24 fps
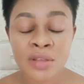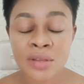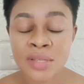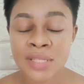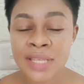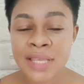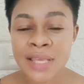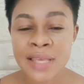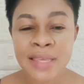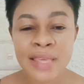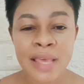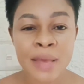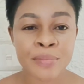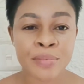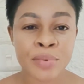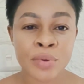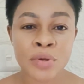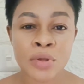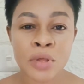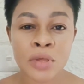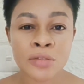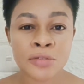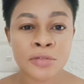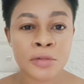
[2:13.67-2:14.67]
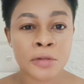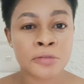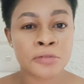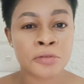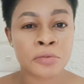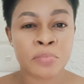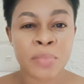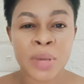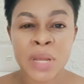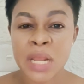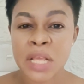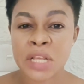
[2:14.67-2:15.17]
your skincare products, not
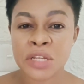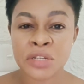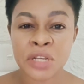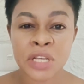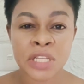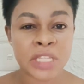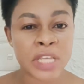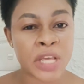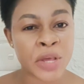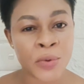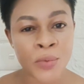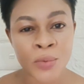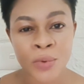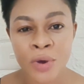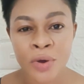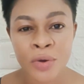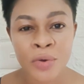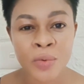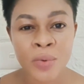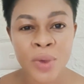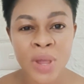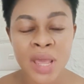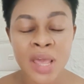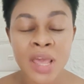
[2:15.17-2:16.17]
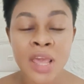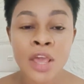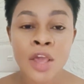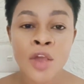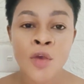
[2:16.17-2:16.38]
to penetrate and work well.